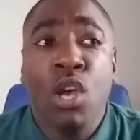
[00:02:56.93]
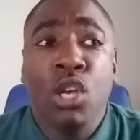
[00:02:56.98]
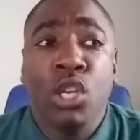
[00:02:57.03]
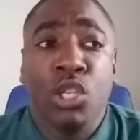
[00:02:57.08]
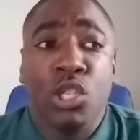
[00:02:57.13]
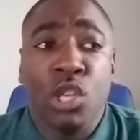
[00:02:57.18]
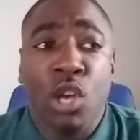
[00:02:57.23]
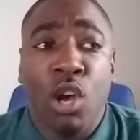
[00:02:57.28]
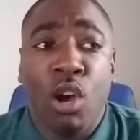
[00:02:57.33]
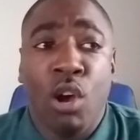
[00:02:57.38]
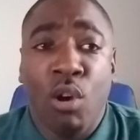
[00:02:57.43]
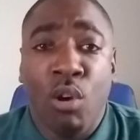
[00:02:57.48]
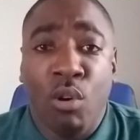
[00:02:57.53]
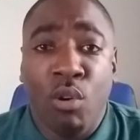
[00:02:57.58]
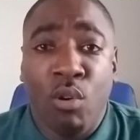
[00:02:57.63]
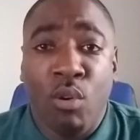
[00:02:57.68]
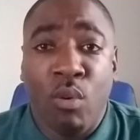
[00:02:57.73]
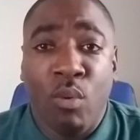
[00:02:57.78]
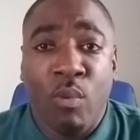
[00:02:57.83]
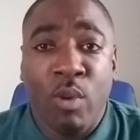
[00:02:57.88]

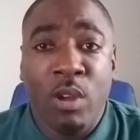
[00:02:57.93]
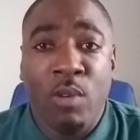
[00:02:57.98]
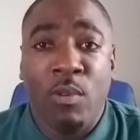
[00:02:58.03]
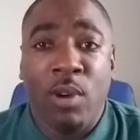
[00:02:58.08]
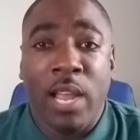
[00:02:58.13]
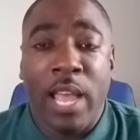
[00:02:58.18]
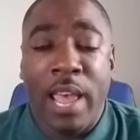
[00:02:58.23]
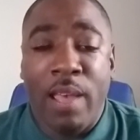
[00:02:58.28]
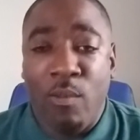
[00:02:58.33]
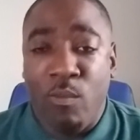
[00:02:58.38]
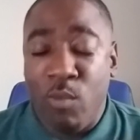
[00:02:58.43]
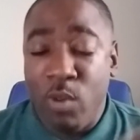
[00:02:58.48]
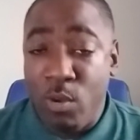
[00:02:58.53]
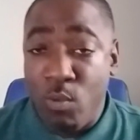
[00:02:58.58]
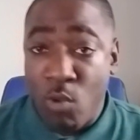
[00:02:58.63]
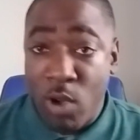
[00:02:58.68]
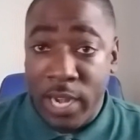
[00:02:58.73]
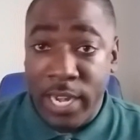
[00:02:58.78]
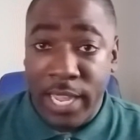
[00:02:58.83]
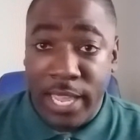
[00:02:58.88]
So we were, and we
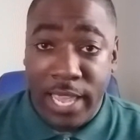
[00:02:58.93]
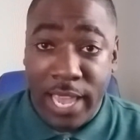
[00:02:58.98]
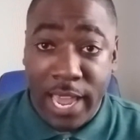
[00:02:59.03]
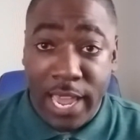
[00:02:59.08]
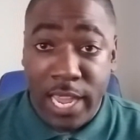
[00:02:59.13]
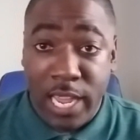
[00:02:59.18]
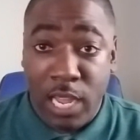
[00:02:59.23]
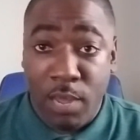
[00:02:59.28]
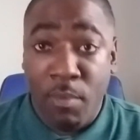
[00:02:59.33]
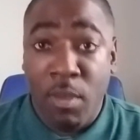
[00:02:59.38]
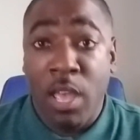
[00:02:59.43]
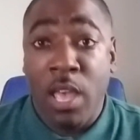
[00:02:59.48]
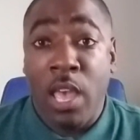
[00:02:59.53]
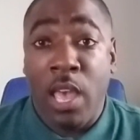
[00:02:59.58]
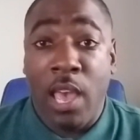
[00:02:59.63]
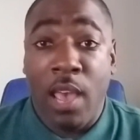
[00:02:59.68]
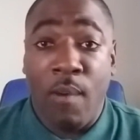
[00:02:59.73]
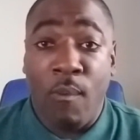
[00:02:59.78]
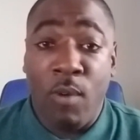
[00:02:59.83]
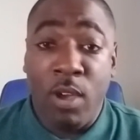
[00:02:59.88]
won a game,
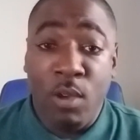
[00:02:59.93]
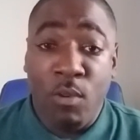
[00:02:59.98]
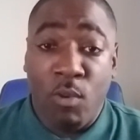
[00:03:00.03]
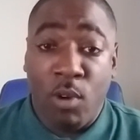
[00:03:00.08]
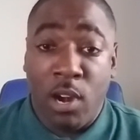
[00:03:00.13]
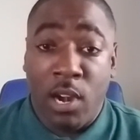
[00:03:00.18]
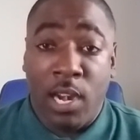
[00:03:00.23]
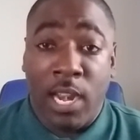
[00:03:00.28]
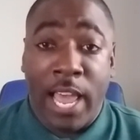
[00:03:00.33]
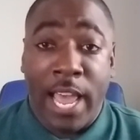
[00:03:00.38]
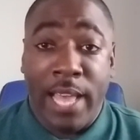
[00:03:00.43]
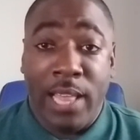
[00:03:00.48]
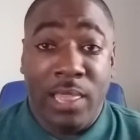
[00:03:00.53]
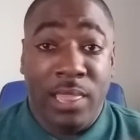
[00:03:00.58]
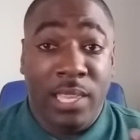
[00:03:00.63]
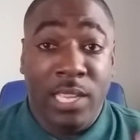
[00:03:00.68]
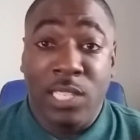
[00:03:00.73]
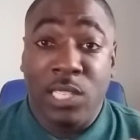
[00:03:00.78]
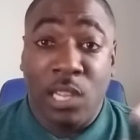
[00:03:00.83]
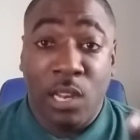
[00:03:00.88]
and we were like
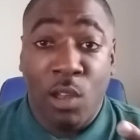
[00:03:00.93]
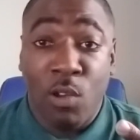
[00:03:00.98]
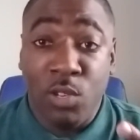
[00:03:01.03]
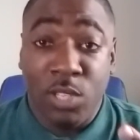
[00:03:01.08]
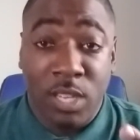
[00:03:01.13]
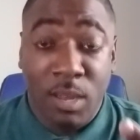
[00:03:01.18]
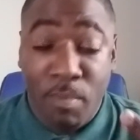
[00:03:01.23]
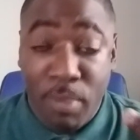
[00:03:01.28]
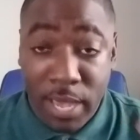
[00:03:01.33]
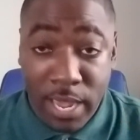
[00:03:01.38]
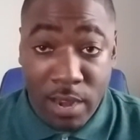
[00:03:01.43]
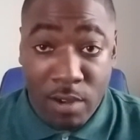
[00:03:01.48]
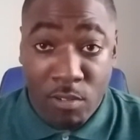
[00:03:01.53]
this close to being